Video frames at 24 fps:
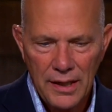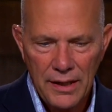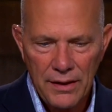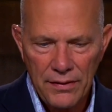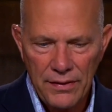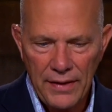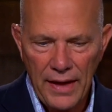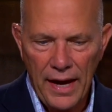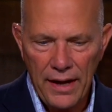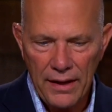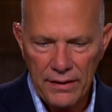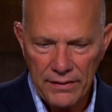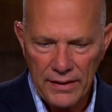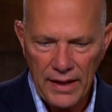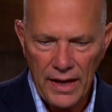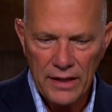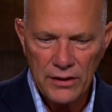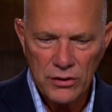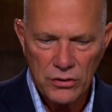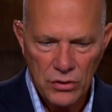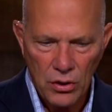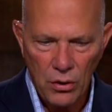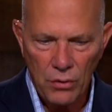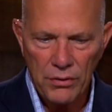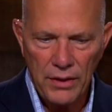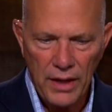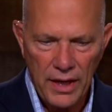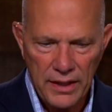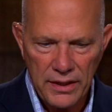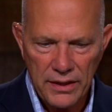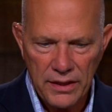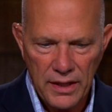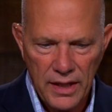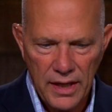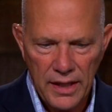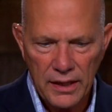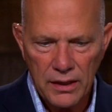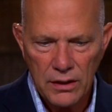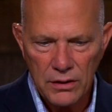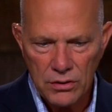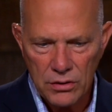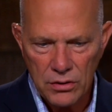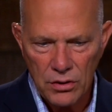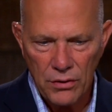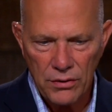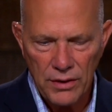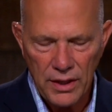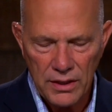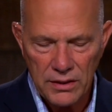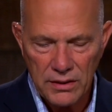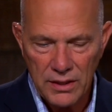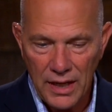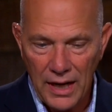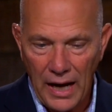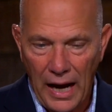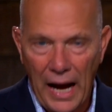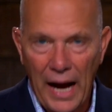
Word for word: That that so they think and so they say.